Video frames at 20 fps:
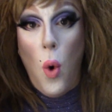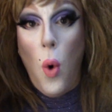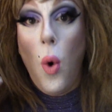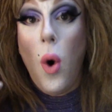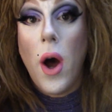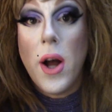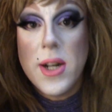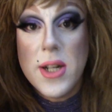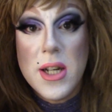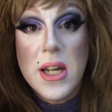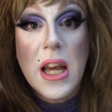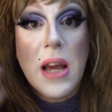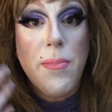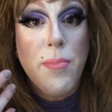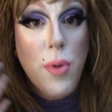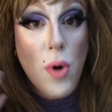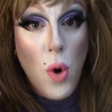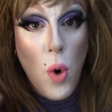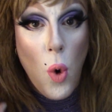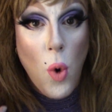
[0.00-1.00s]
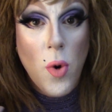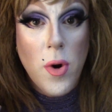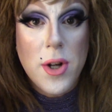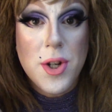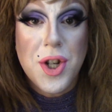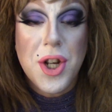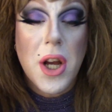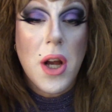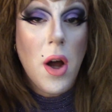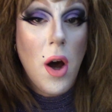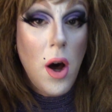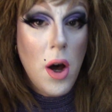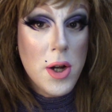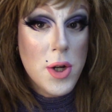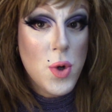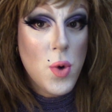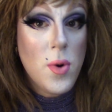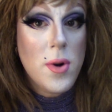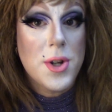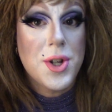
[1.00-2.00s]
a deeper orangey
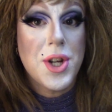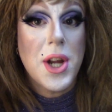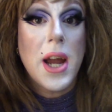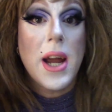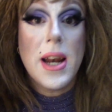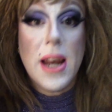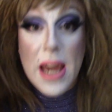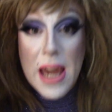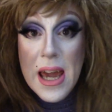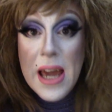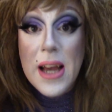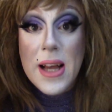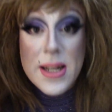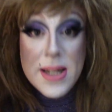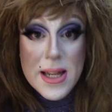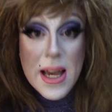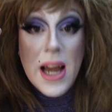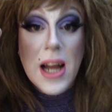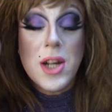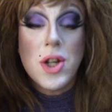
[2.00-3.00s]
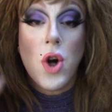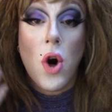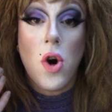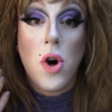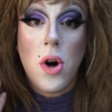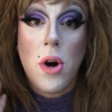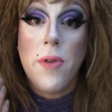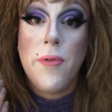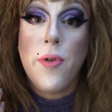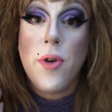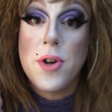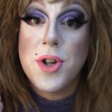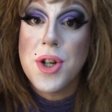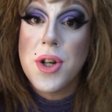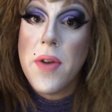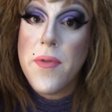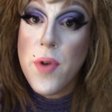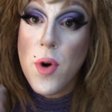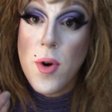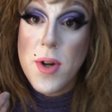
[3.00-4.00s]
contour shade is a darker
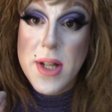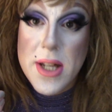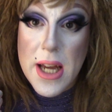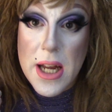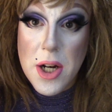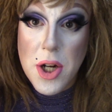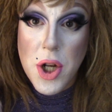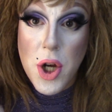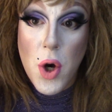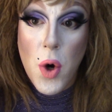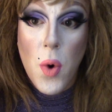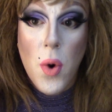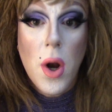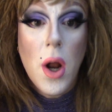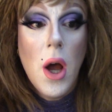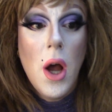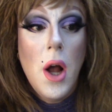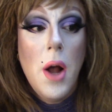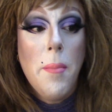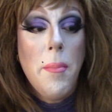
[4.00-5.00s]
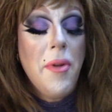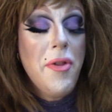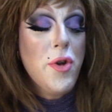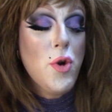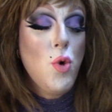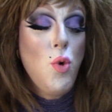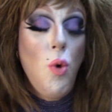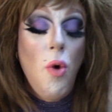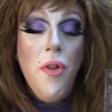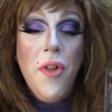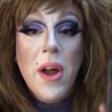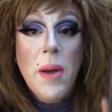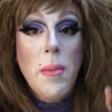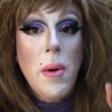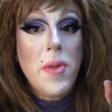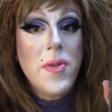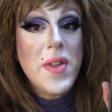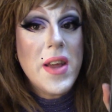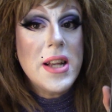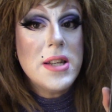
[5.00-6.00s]
version of your skin tone. But the cool thing
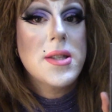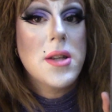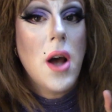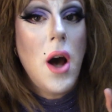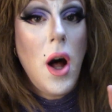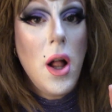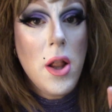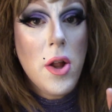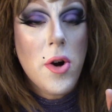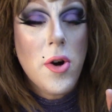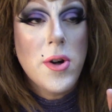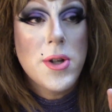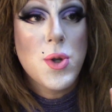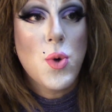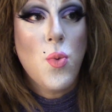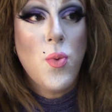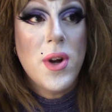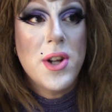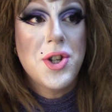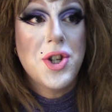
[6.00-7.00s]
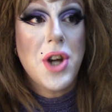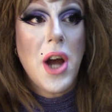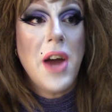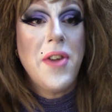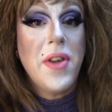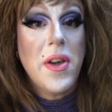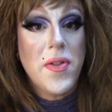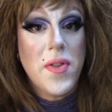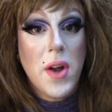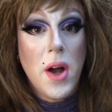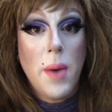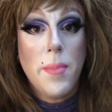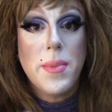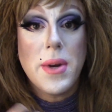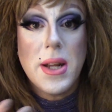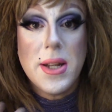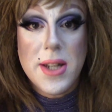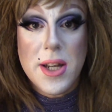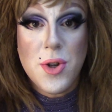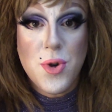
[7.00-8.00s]
about these colors, which I think the
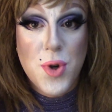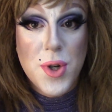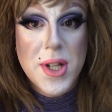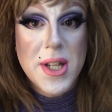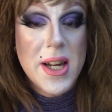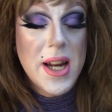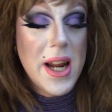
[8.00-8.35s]
company is interested